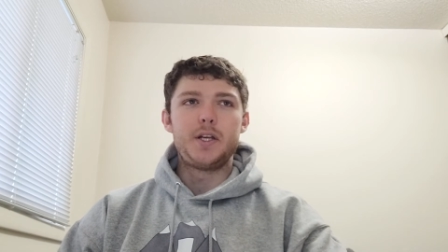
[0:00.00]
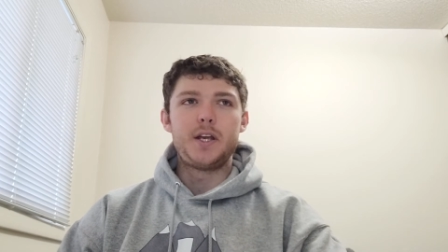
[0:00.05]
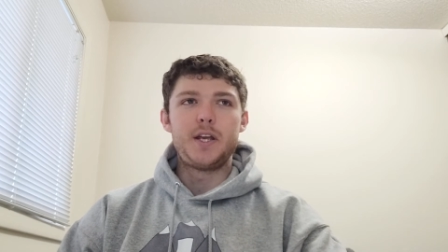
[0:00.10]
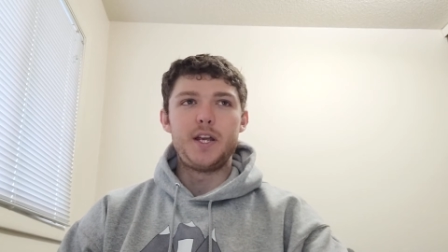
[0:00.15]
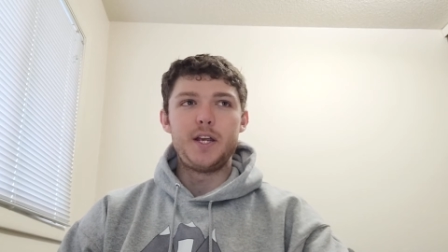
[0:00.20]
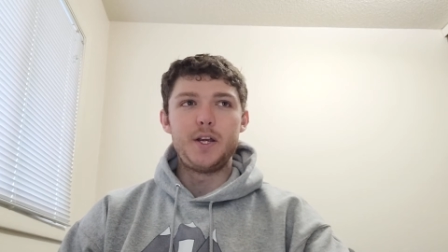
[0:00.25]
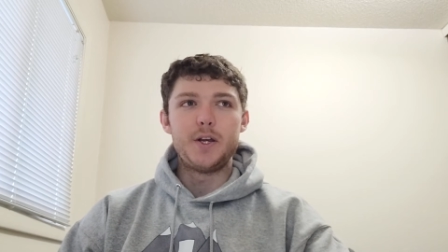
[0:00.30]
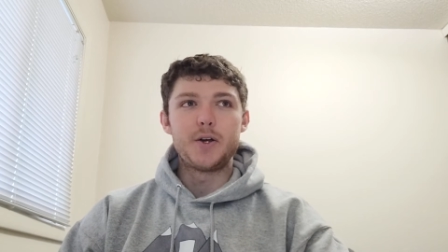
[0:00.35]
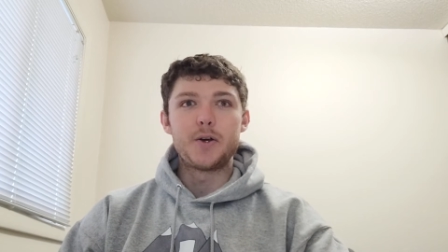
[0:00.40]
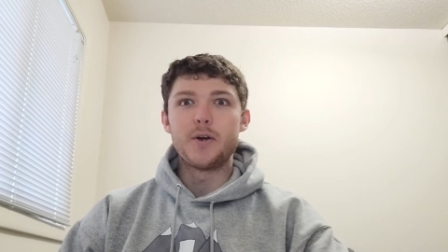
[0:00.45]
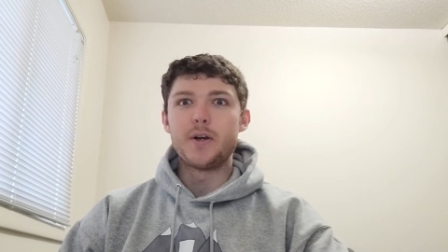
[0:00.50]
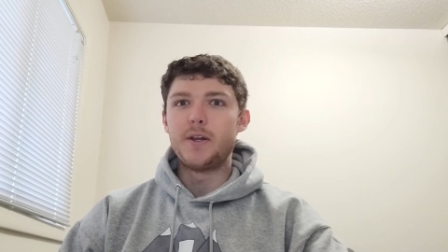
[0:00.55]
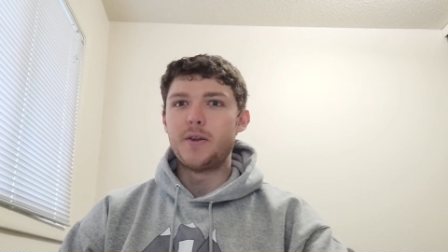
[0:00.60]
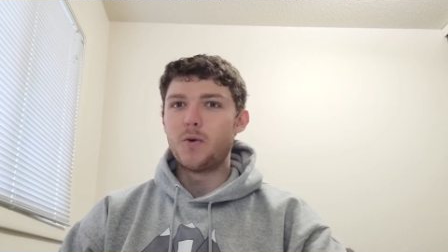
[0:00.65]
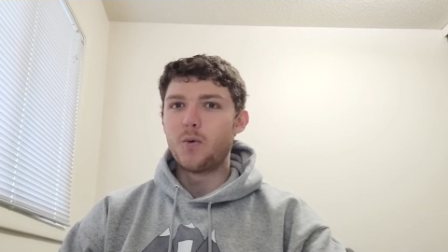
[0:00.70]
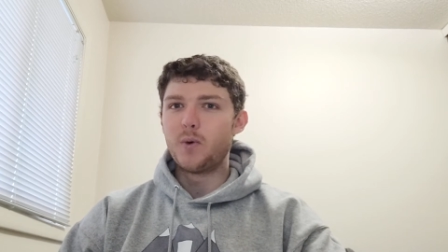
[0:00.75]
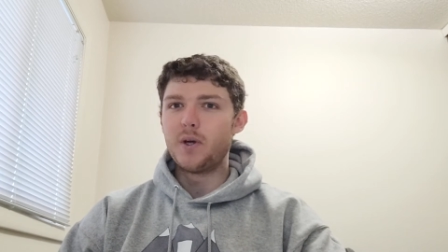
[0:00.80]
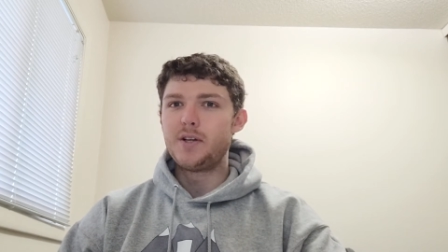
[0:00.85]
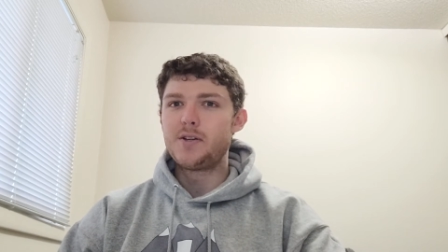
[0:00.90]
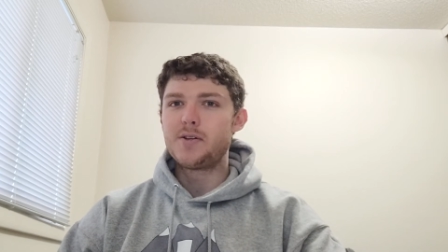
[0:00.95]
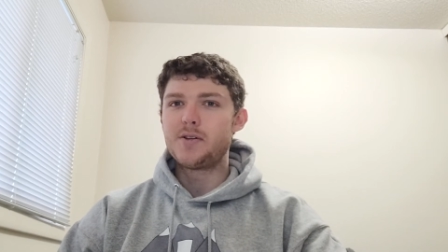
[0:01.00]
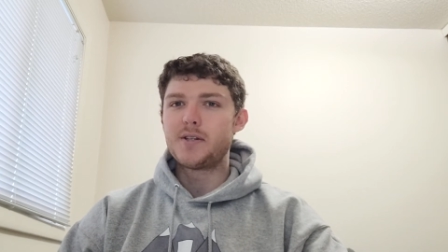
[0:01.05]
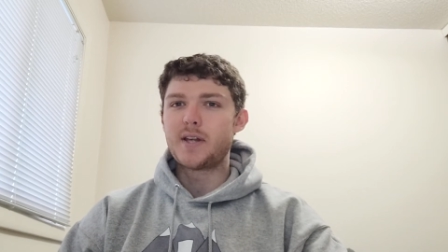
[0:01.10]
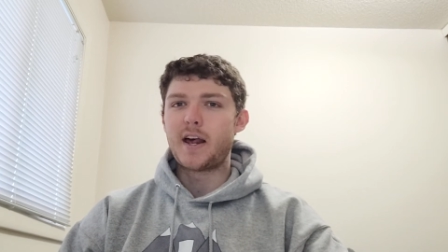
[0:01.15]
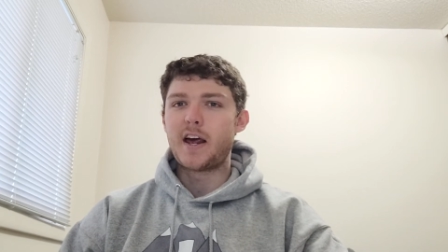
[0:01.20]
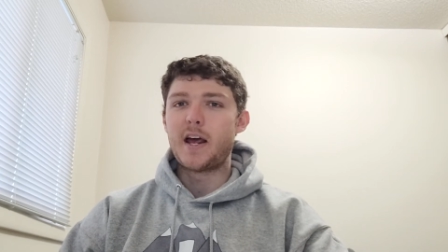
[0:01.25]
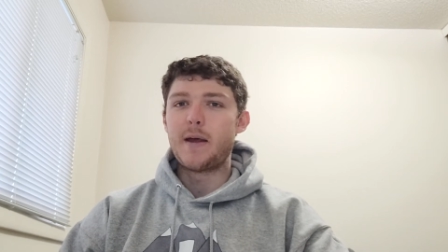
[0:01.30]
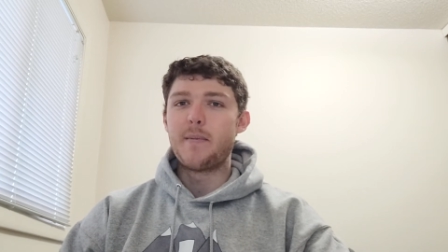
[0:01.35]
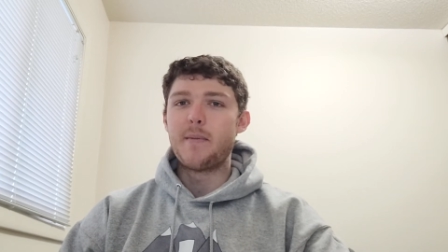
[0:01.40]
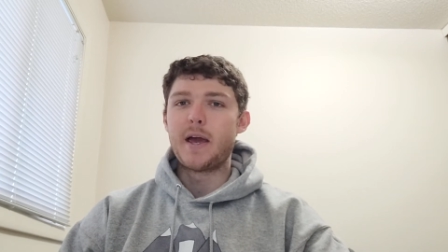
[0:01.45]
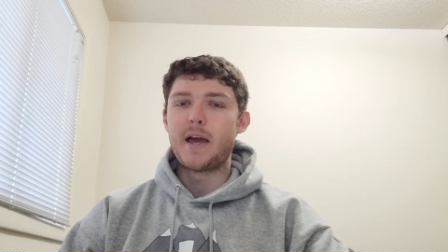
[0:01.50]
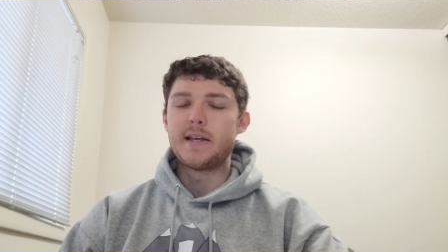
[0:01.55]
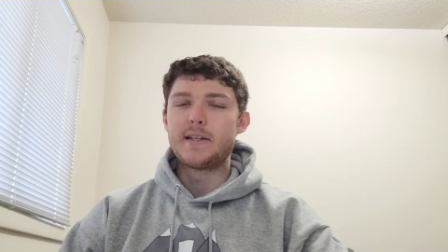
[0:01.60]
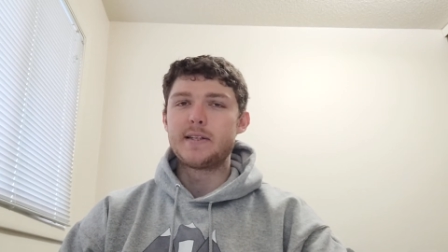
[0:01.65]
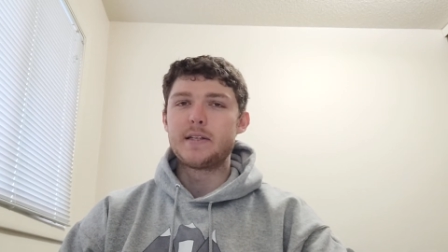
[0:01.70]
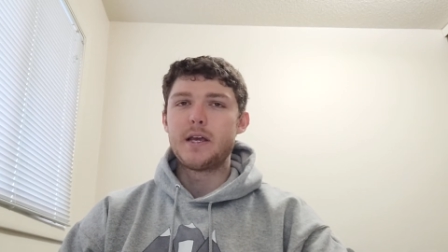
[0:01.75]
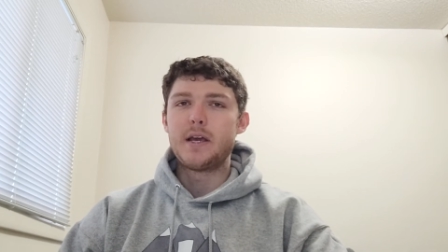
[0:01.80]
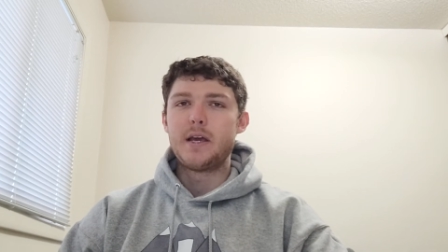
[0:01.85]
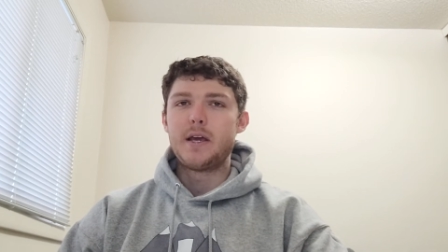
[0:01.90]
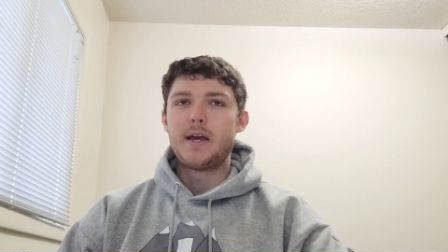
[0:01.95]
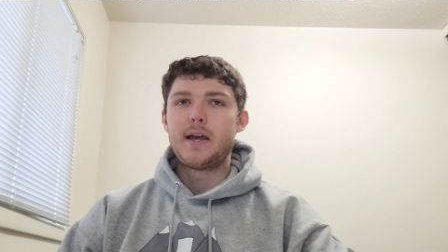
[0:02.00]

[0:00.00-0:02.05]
here in the wintertime has